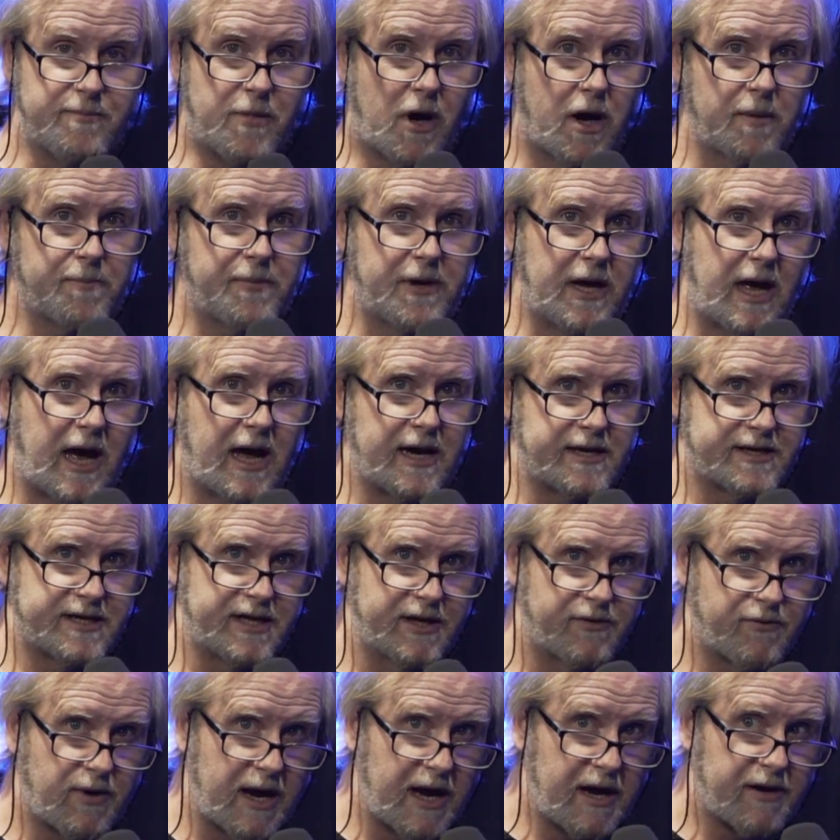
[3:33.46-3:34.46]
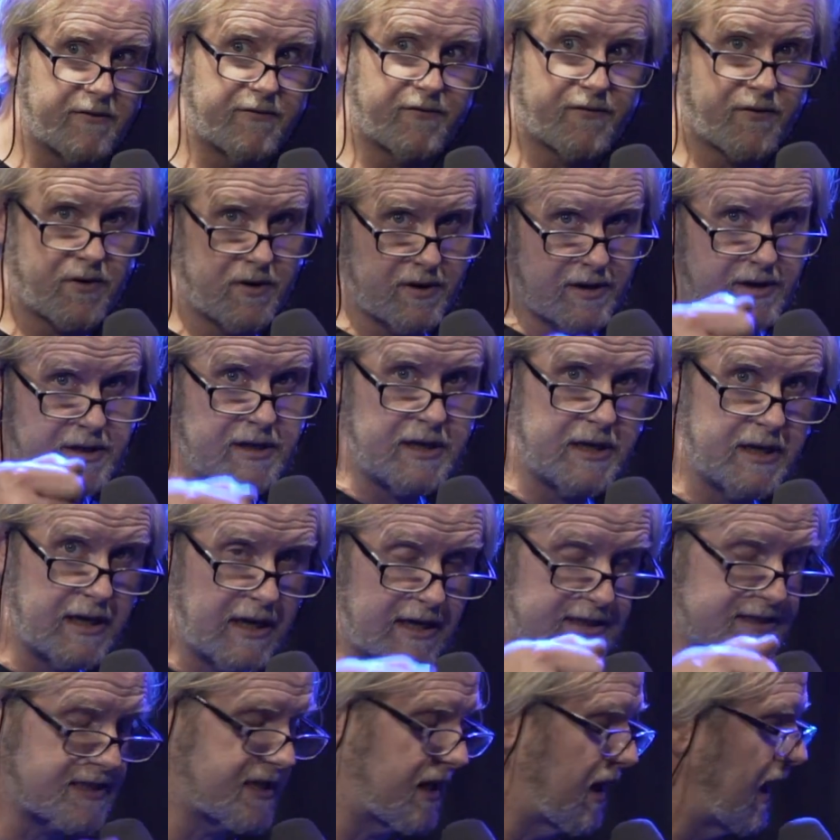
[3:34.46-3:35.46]
might be hunting around for
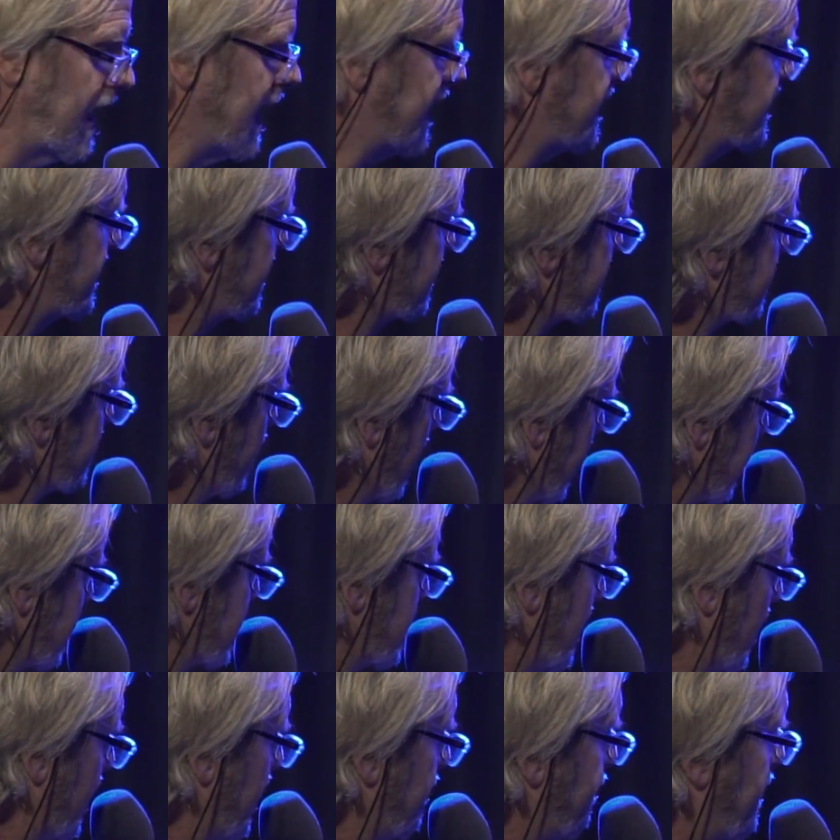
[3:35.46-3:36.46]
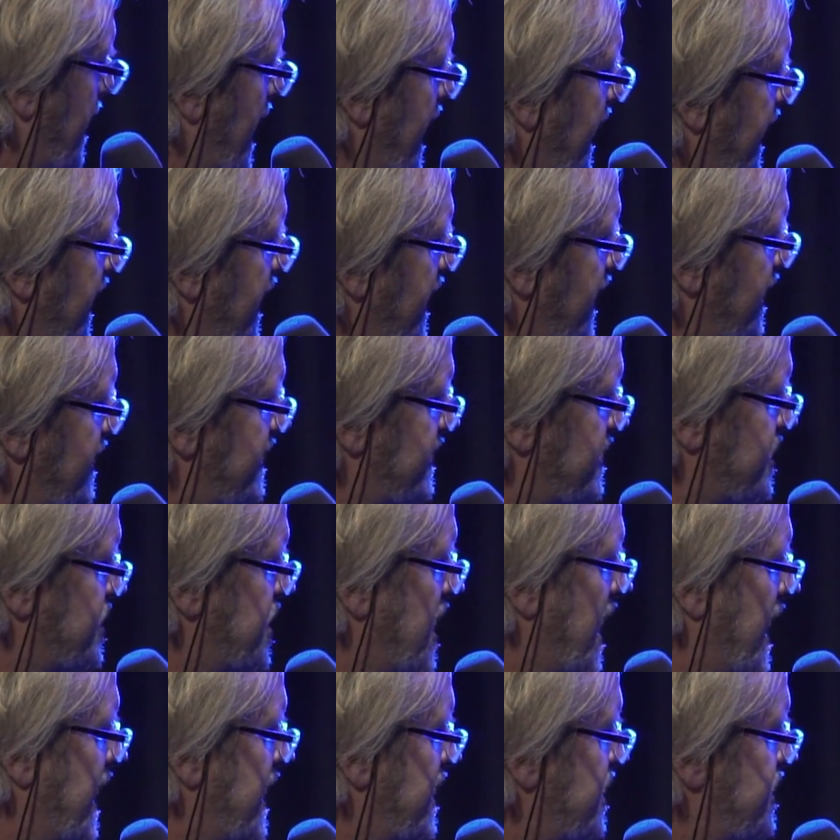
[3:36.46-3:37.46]
a selector switch on the back here to
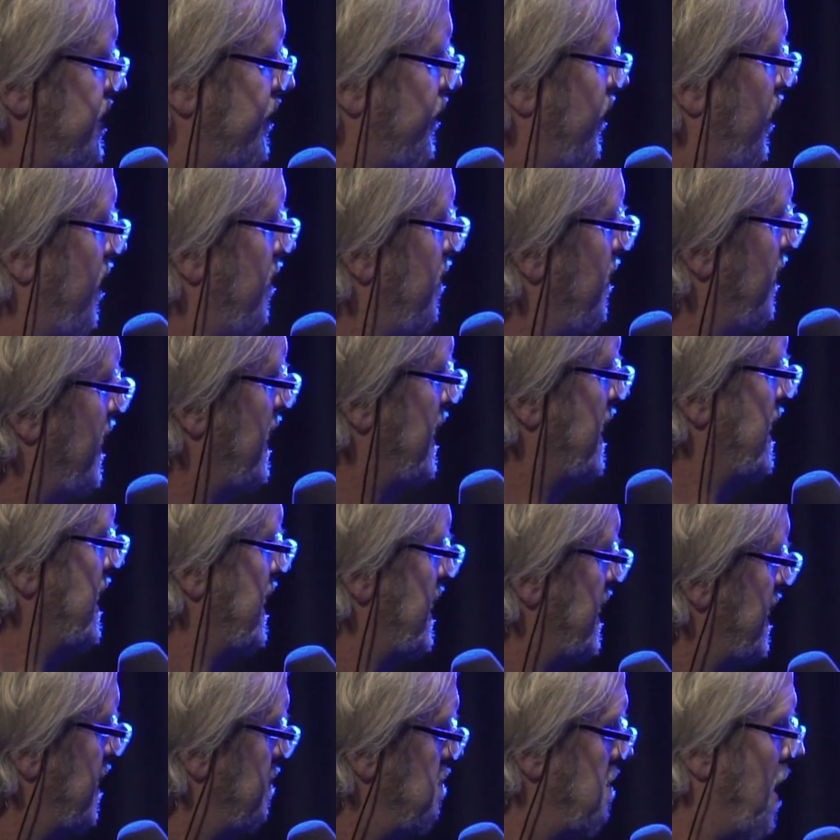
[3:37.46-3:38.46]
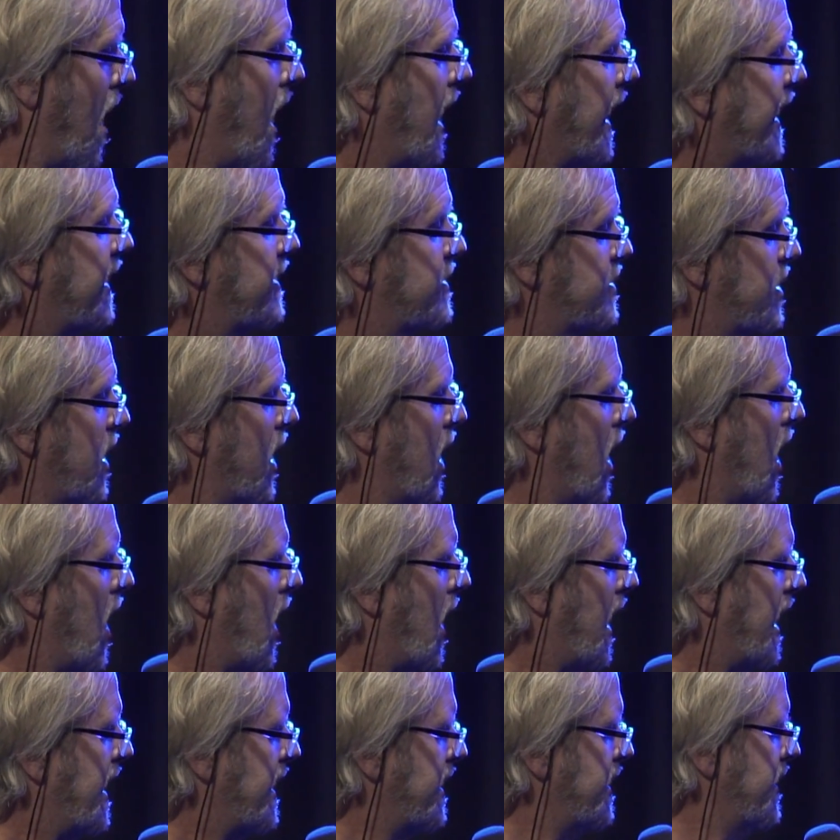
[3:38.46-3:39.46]
change from mic to
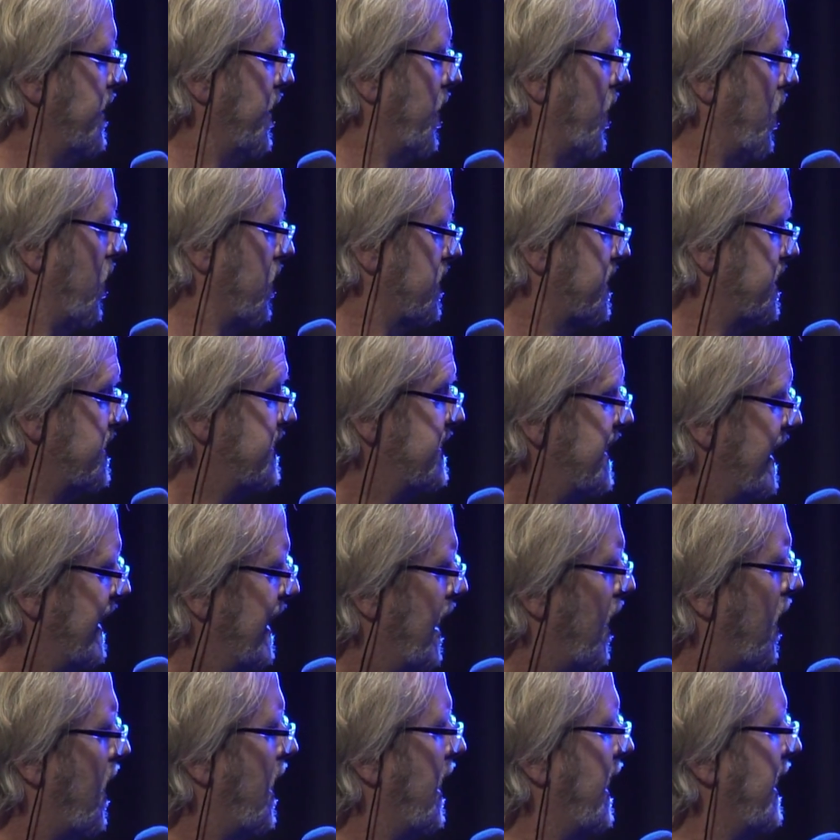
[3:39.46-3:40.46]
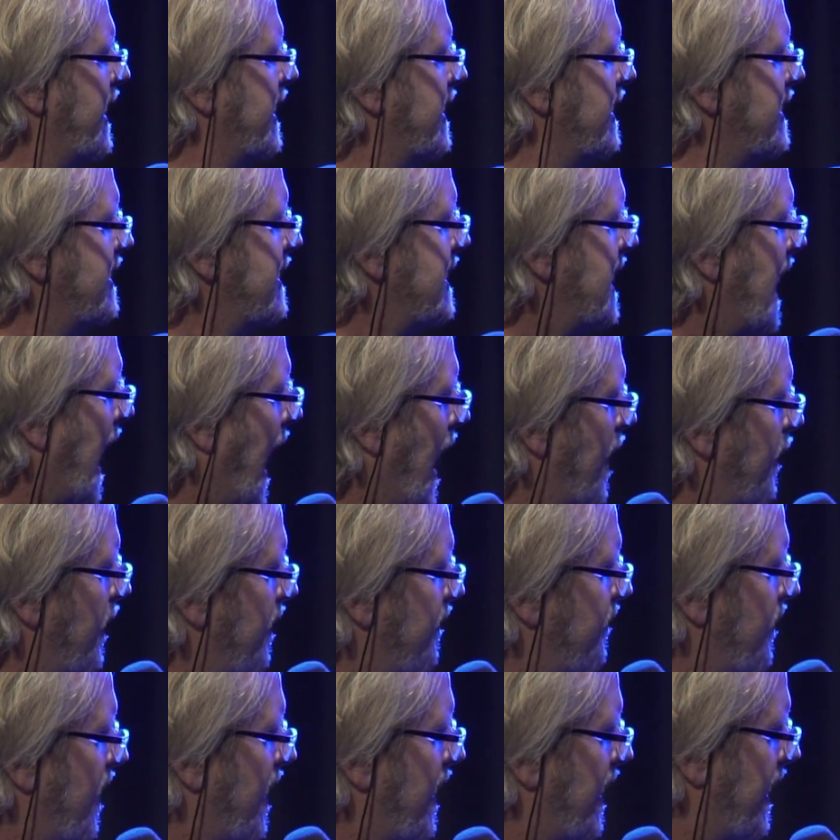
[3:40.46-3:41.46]
line or to DI.
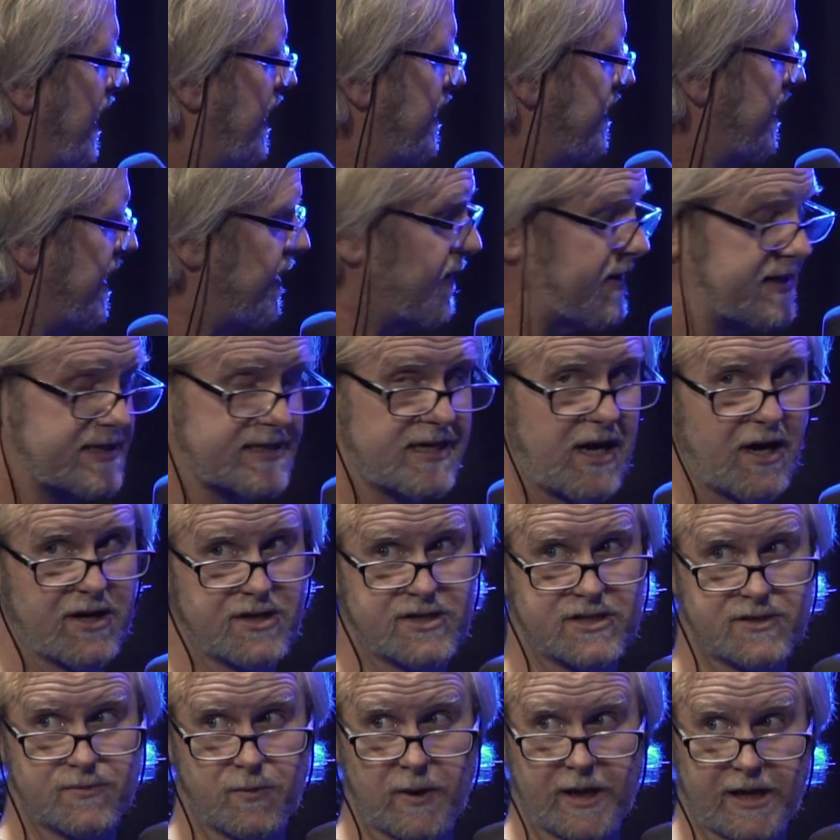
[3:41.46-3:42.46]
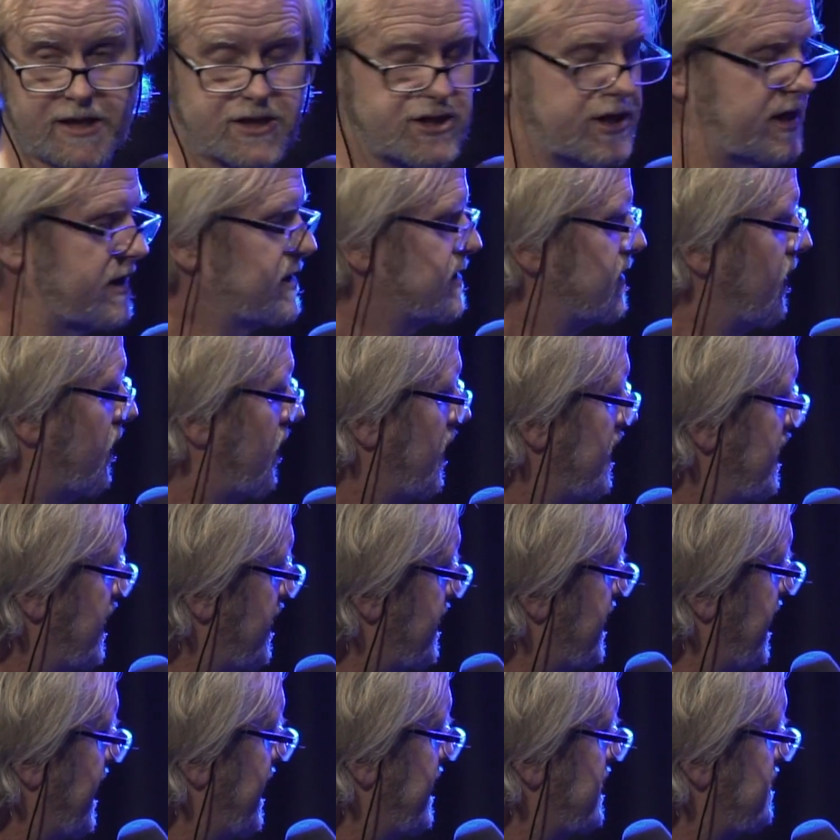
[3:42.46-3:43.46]
However, there is no switch. It's all in the
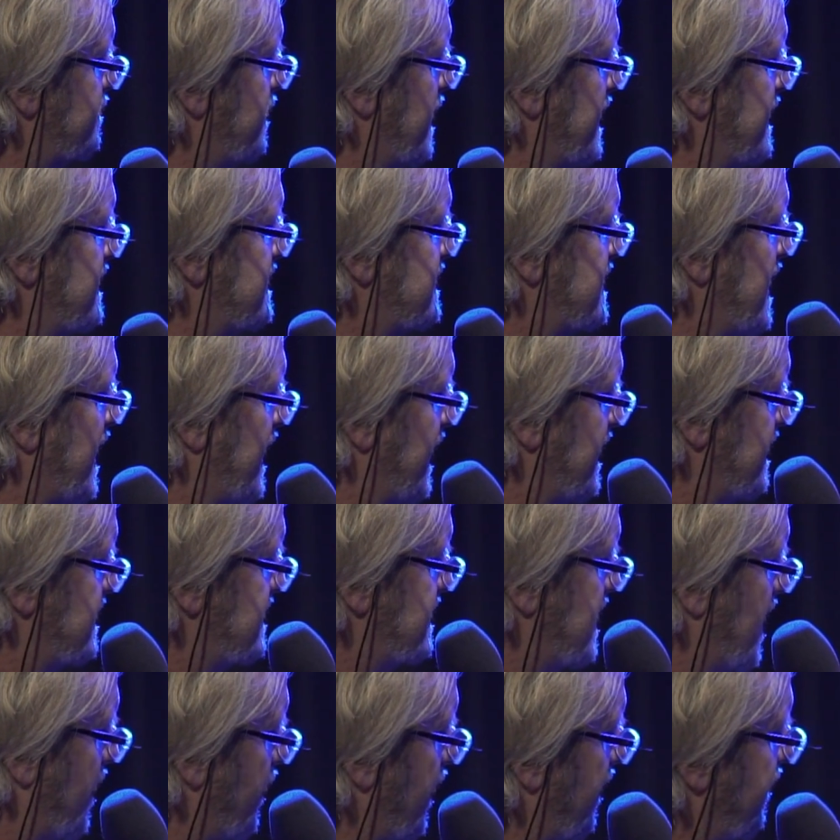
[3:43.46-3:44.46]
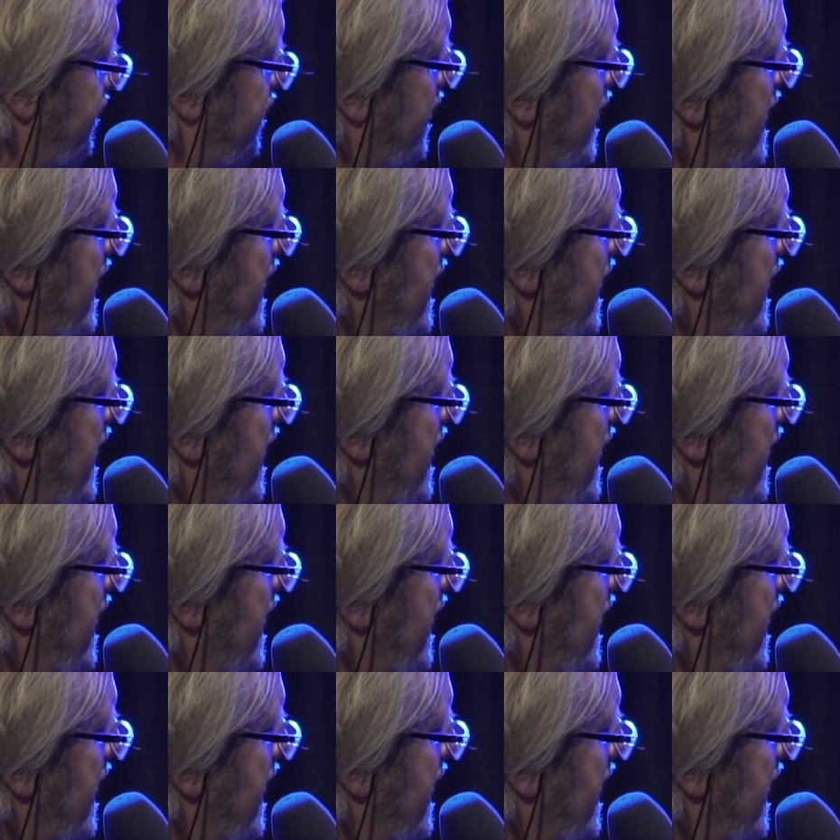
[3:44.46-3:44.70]
DSP settings. So we've